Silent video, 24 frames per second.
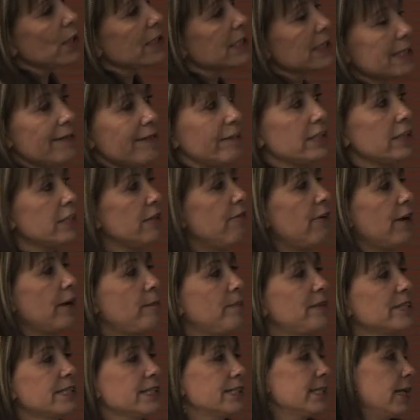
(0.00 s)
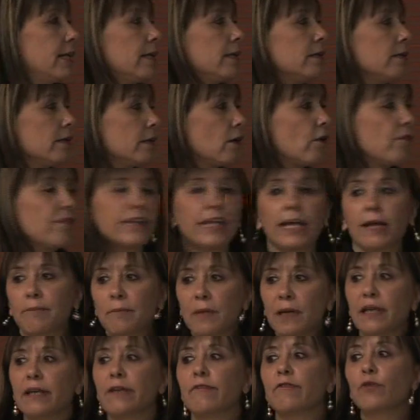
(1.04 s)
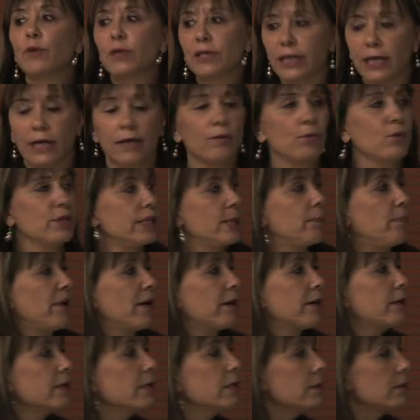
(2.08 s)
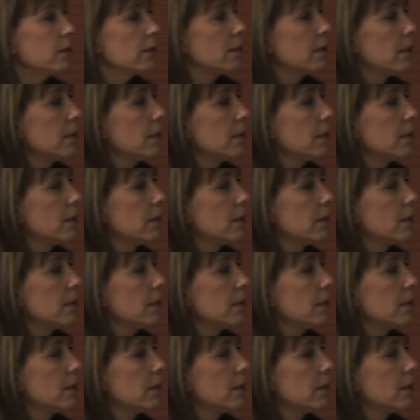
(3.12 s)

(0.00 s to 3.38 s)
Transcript: and 75% of them live with, with a partner.